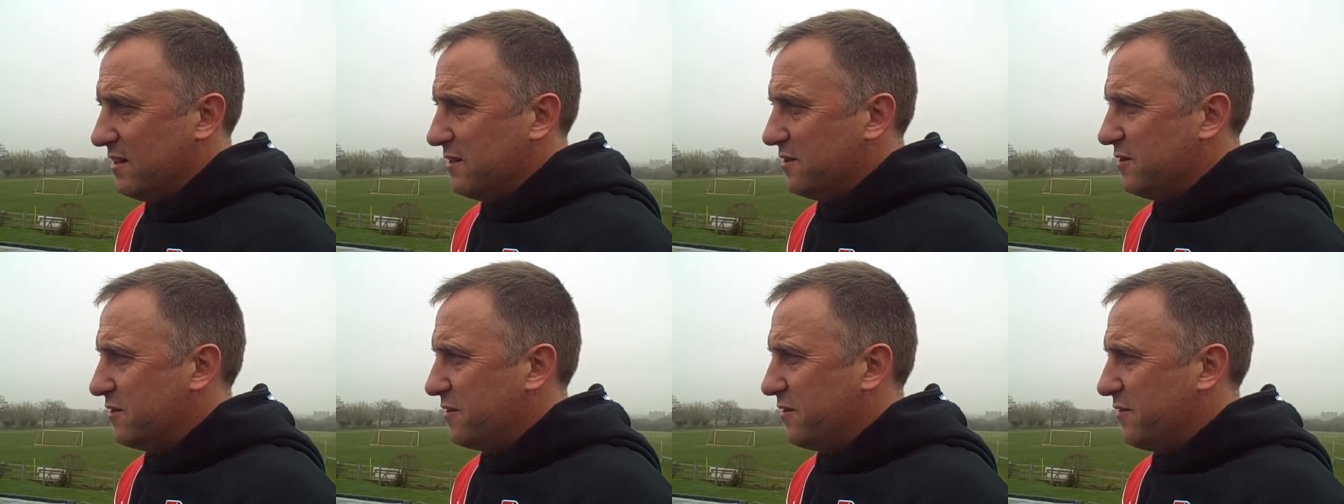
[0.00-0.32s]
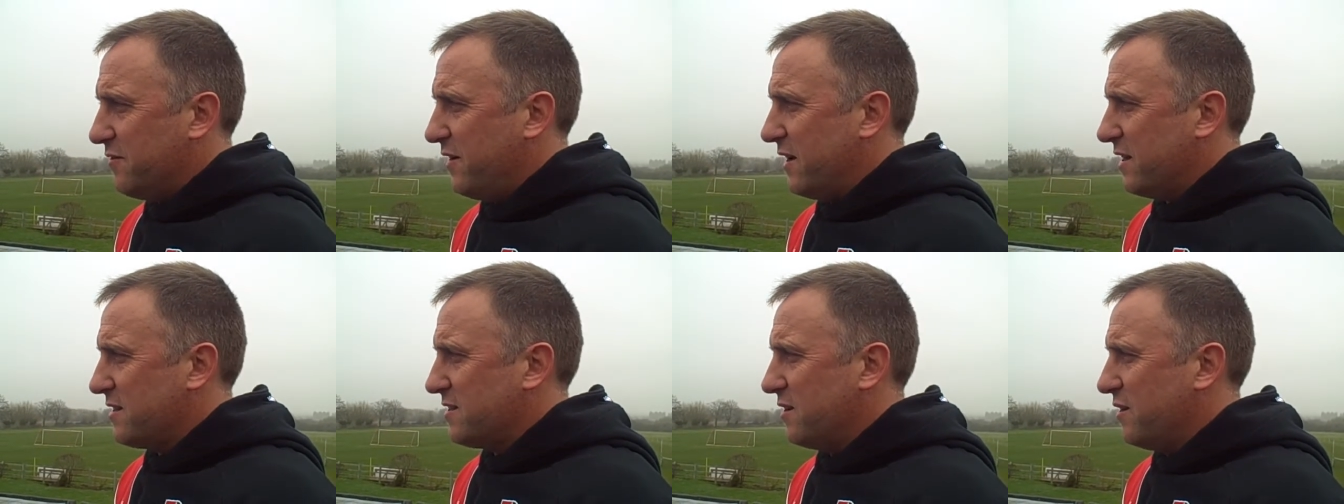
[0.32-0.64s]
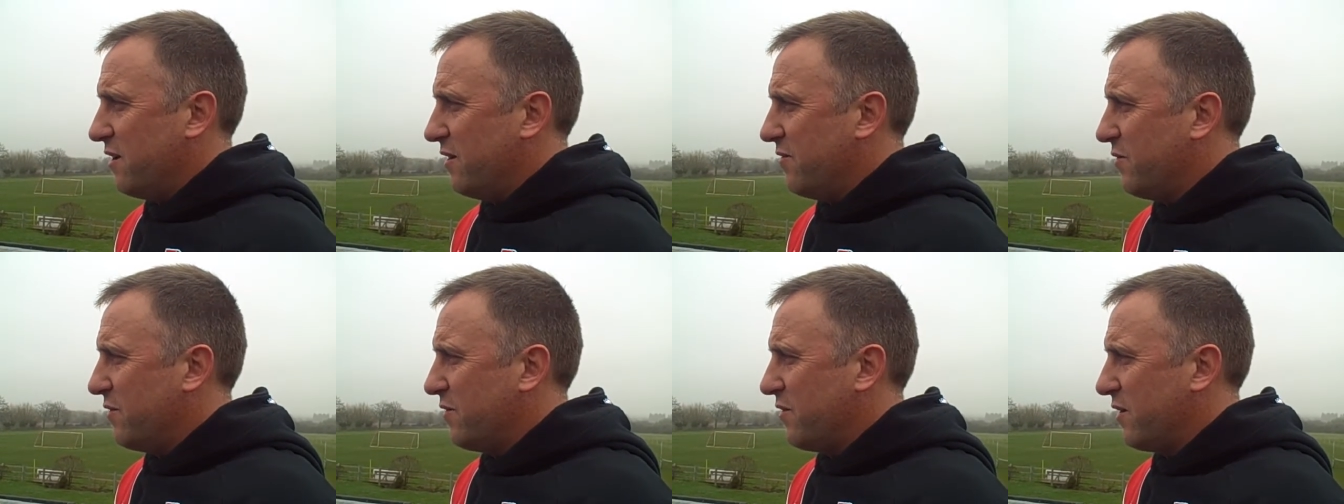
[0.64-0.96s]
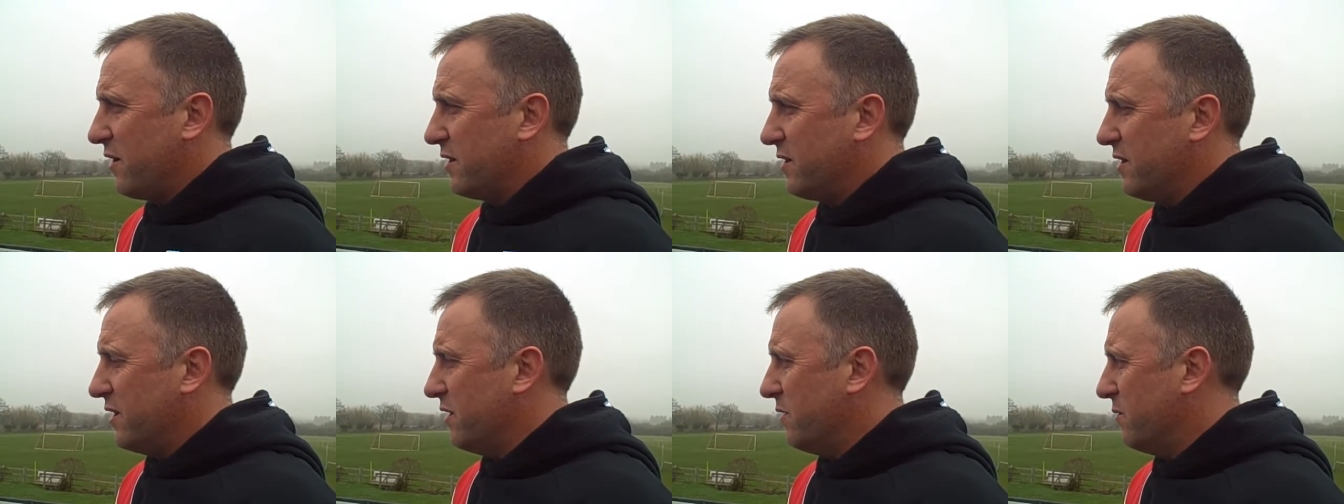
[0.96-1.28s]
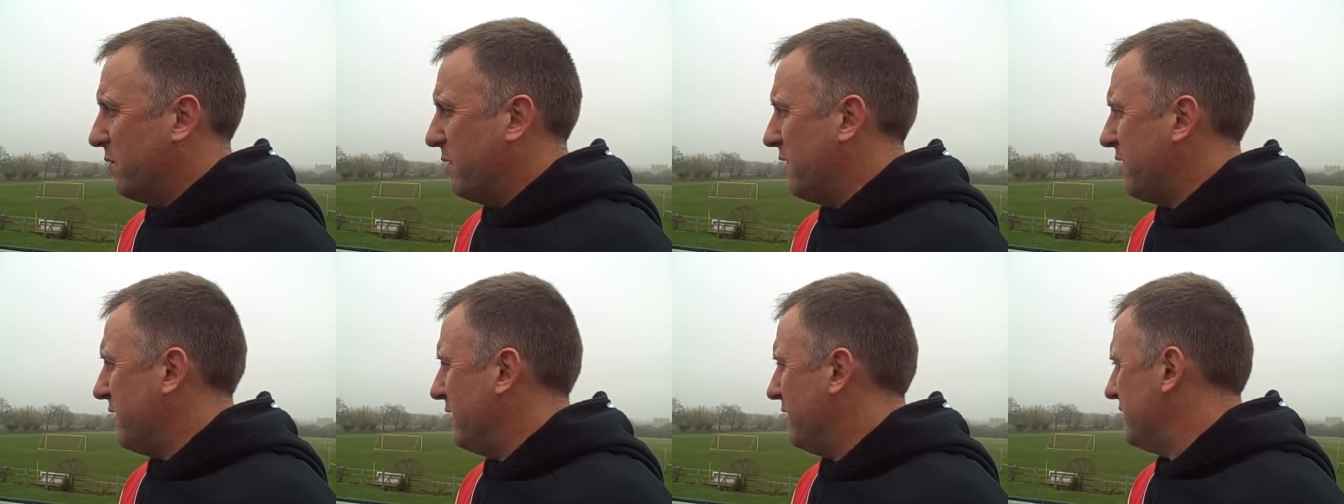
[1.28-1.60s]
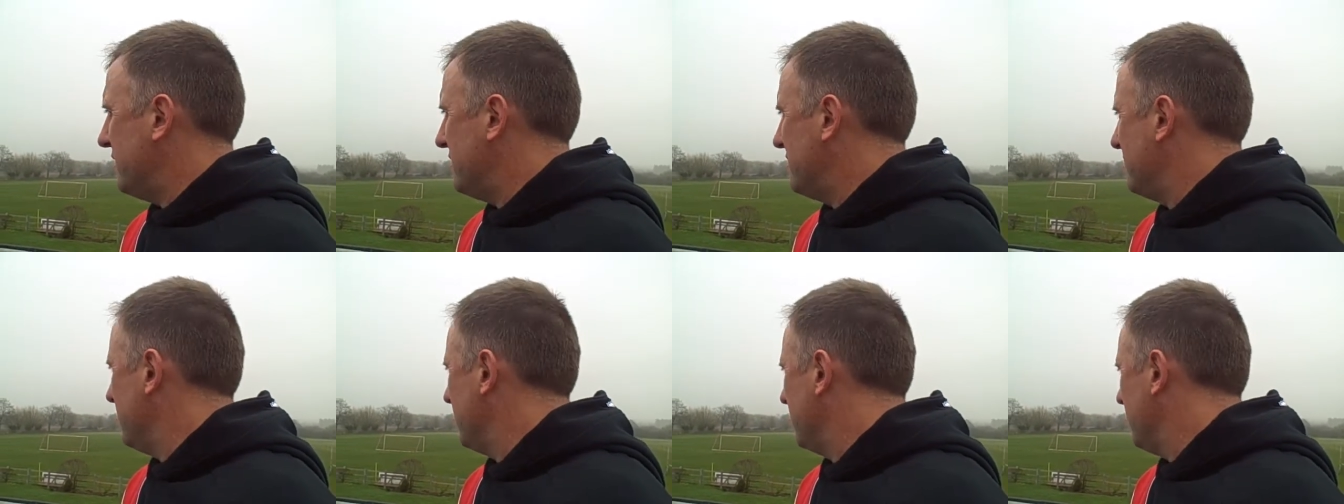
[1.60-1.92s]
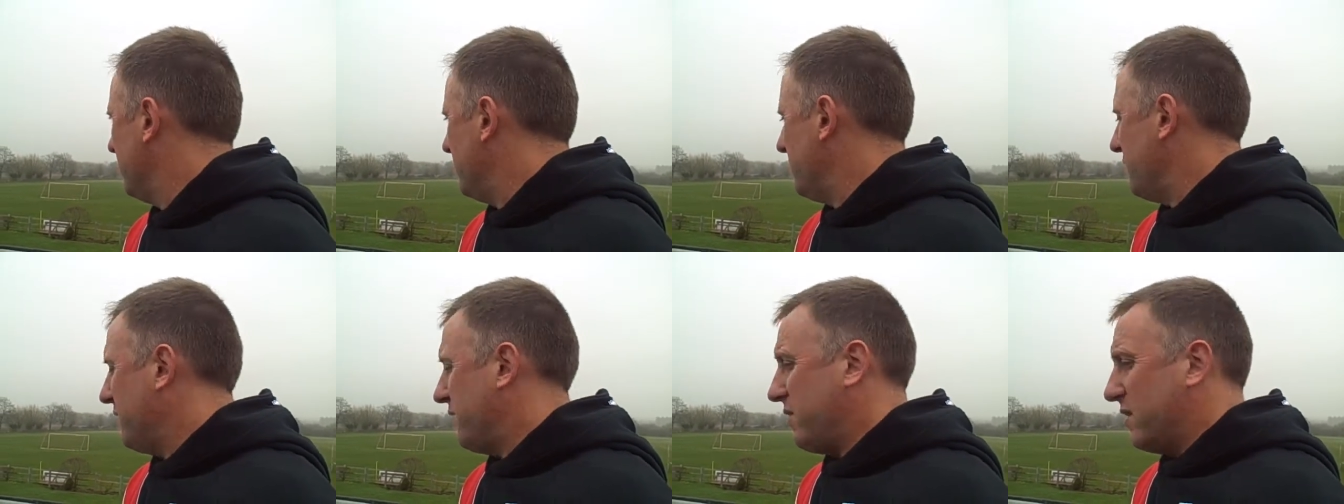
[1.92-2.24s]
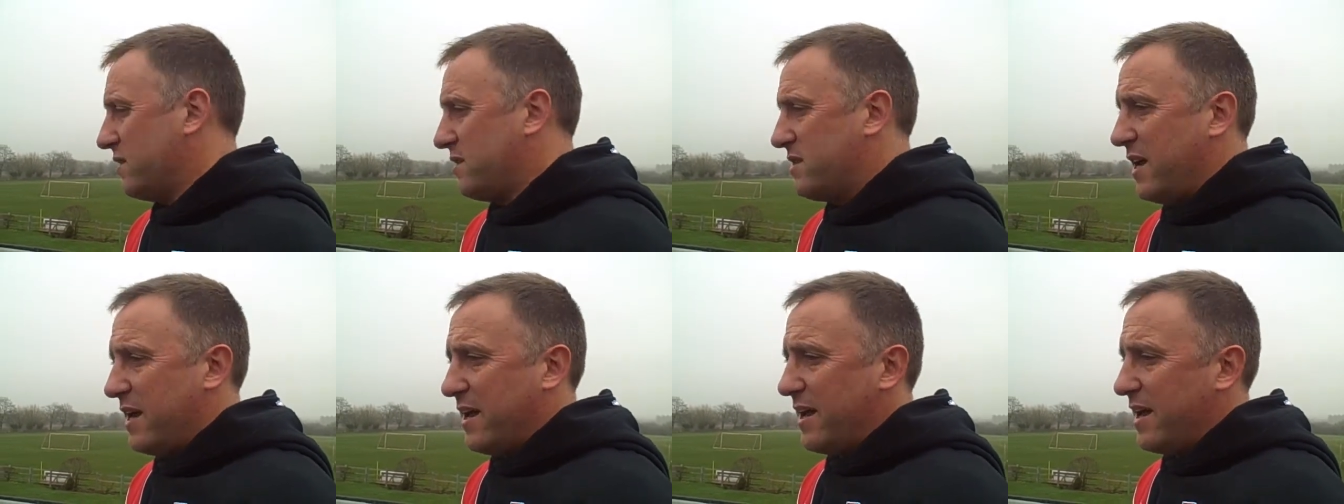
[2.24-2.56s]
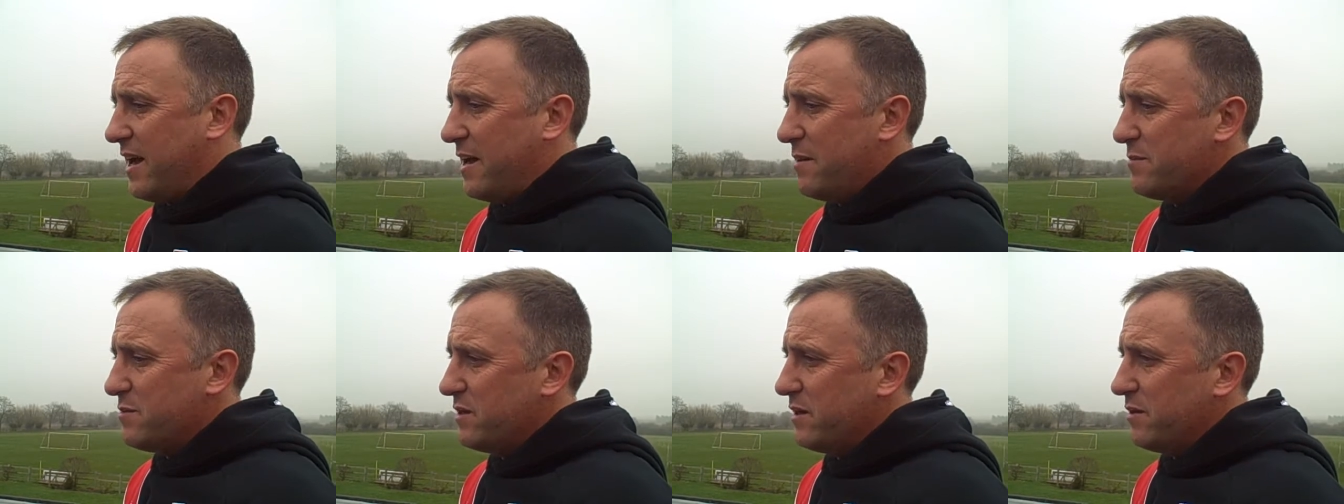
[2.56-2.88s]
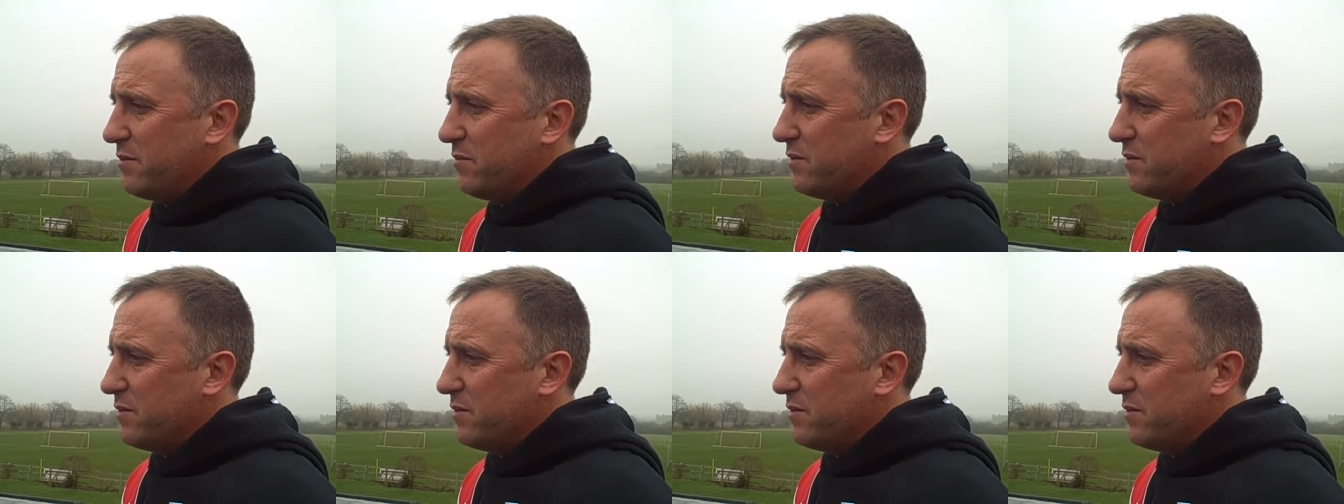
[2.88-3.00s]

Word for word: just a fact of life we've got to deal with, and it's we've got ten games now.